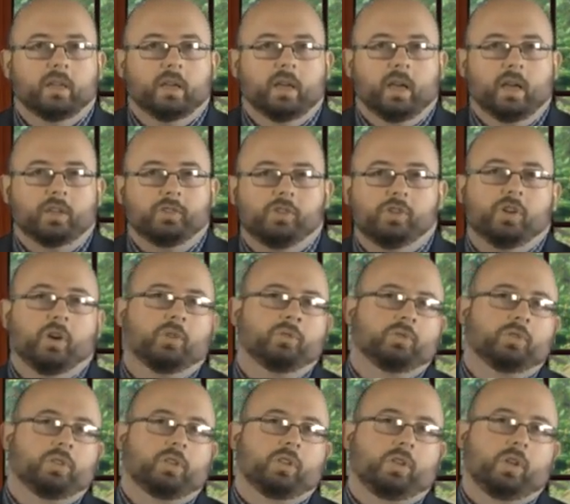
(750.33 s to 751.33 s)

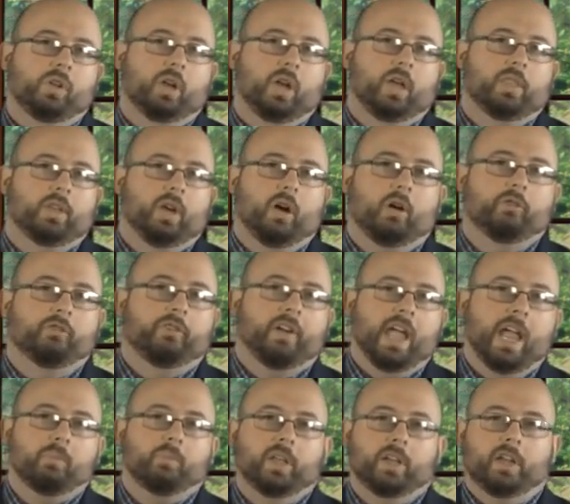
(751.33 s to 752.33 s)
The whole
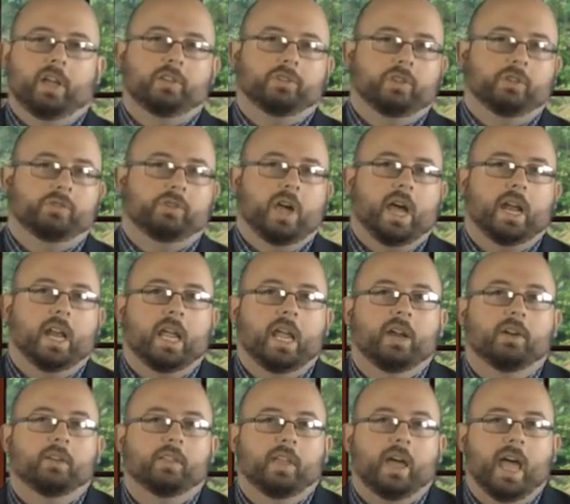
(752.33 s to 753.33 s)
family doesn't try to
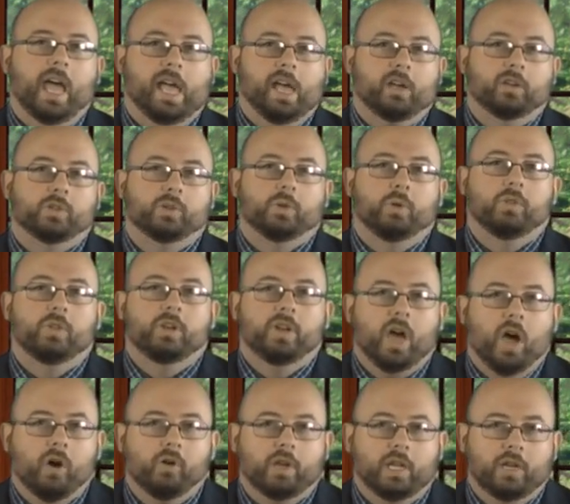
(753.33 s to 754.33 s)
enter the house through the
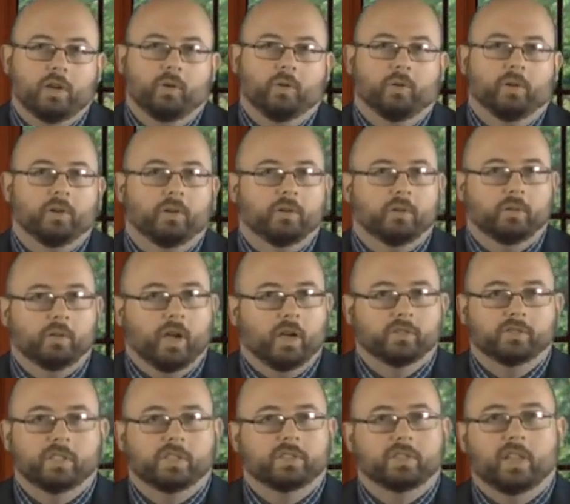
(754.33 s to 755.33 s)
doggy door
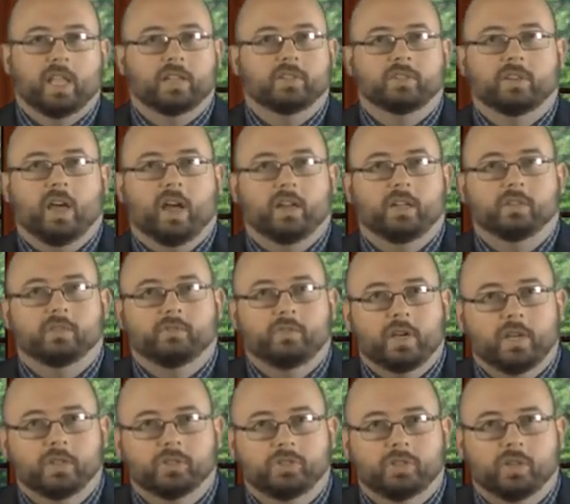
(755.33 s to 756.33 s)
because that's not its
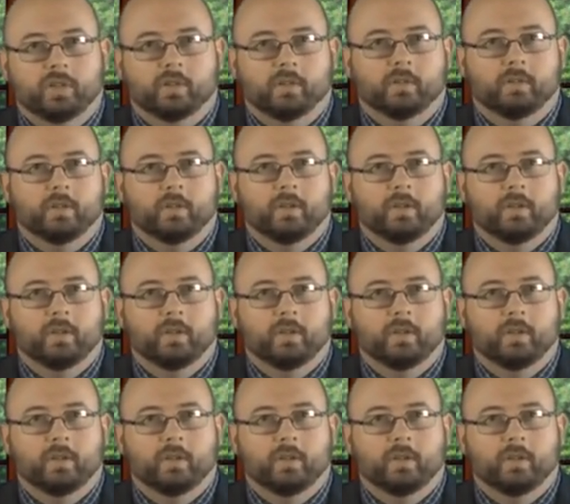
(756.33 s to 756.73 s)
function.